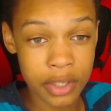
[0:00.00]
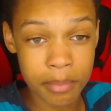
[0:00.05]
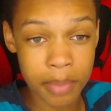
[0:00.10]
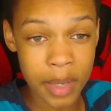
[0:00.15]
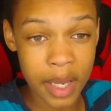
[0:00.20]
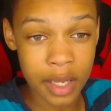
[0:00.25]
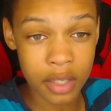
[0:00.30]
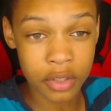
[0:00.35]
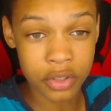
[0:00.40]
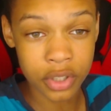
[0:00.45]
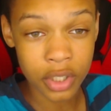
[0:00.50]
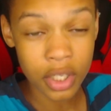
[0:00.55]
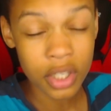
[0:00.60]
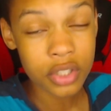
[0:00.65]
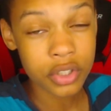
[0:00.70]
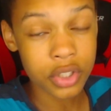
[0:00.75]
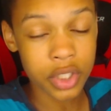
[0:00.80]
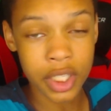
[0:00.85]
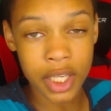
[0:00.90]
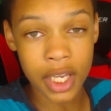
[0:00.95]
page, so
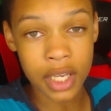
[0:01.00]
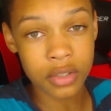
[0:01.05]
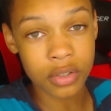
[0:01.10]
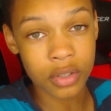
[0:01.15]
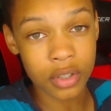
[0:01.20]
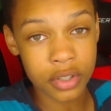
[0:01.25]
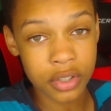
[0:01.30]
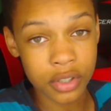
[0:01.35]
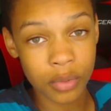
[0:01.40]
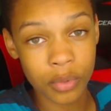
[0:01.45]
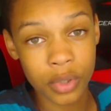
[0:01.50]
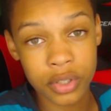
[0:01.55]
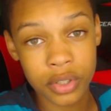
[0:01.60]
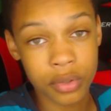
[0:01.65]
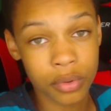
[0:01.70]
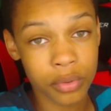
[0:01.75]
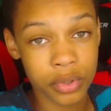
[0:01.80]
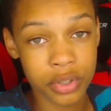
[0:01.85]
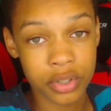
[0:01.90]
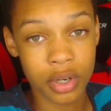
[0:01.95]
you can enter into the one two
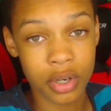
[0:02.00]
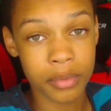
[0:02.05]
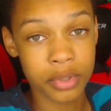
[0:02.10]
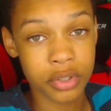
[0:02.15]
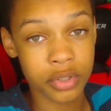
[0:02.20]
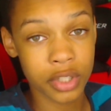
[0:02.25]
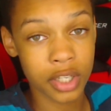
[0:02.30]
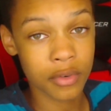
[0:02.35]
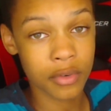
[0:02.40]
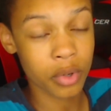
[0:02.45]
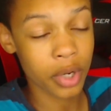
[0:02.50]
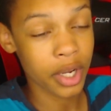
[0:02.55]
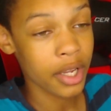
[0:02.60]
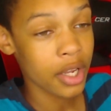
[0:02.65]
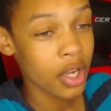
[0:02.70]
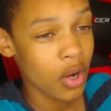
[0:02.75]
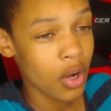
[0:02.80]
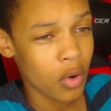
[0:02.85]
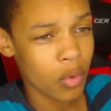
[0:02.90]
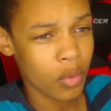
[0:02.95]
three Slaughter Me Street giveaway.
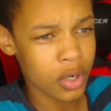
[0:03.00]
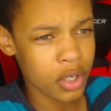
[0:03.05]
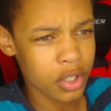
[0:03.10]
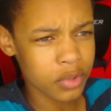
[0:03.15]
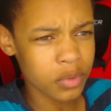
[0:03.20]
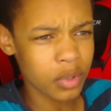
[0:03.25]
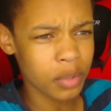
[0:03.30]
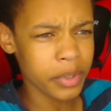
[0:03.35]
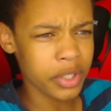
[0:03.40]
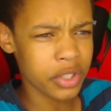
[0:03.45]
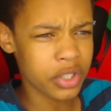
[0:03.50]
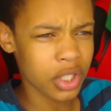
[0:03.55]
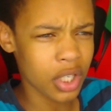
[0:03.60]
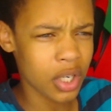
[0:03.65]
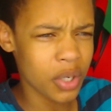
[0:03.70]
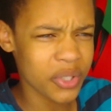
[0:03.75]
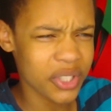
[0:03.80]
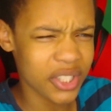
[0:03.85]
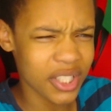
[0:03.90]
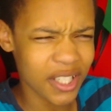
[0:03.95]
Winners will be
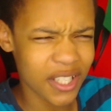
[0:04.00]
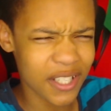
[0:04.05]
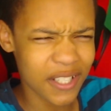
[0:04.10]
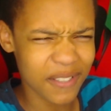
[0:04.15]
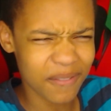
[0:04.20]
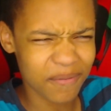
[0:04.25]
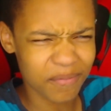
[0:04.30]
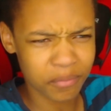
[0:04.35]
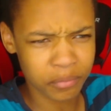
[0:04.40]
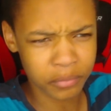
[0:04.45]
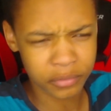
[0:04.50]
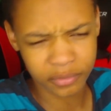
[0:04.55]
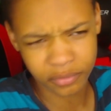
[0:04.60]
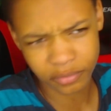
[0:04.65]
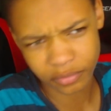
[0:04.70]
chosen.